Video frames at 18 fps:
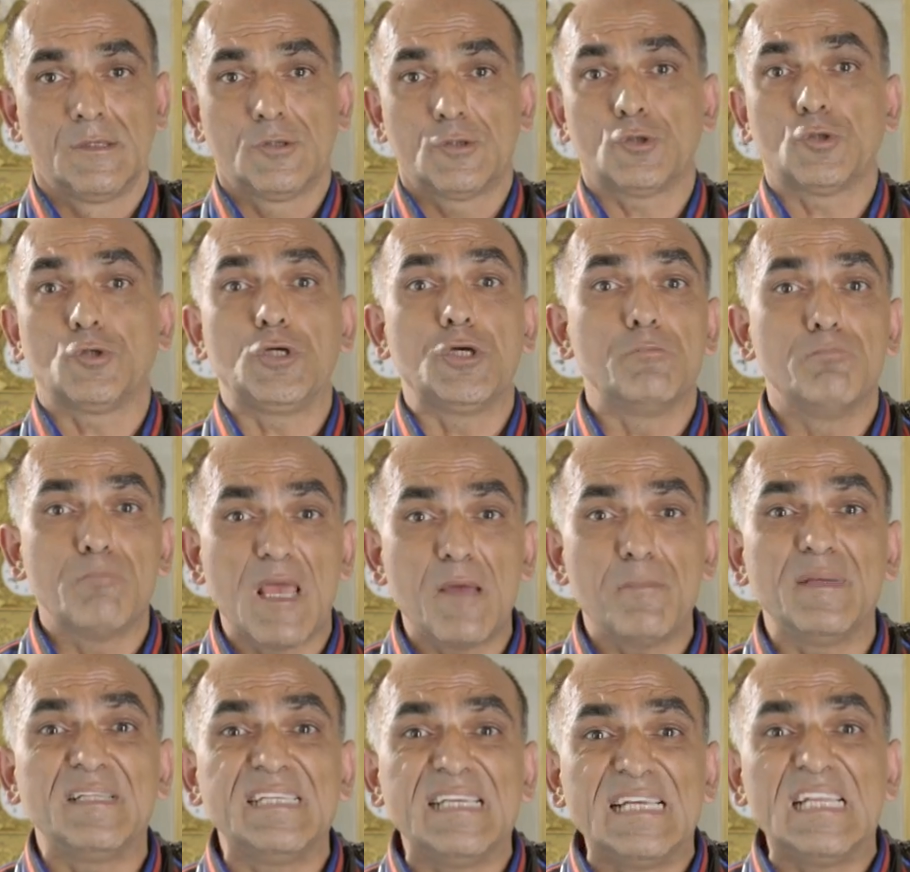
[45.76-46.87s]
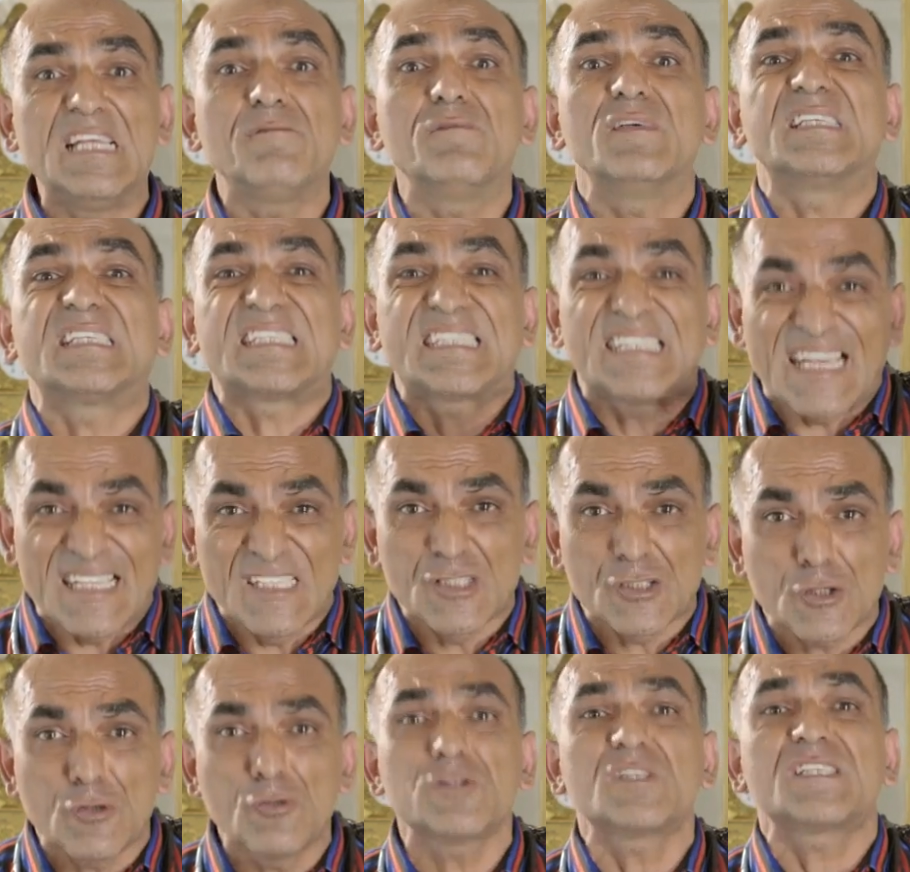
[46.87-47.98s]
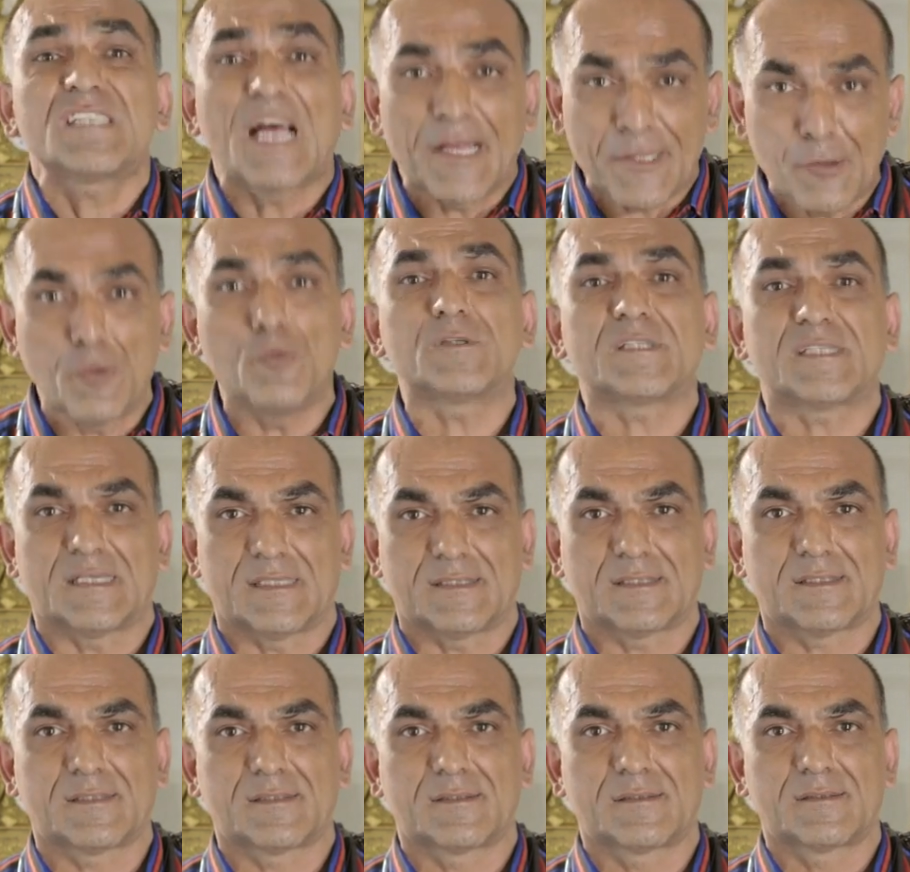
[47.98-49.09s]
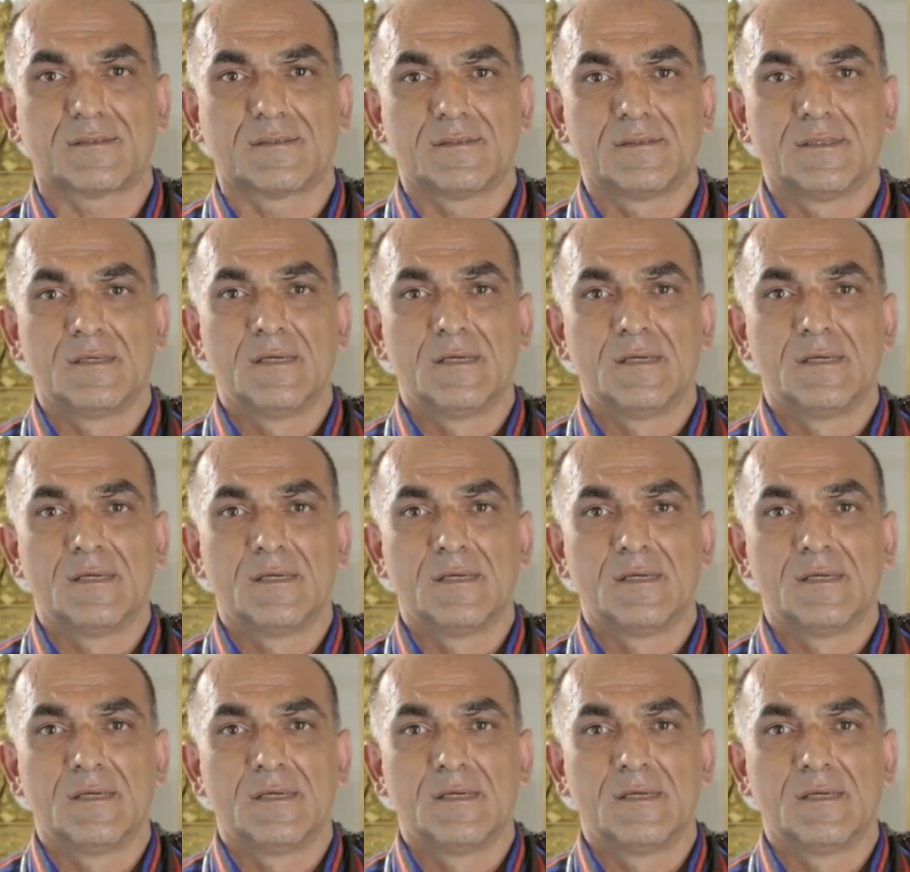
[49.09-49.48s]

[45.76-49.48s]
So you may be dealing with central cyanosis.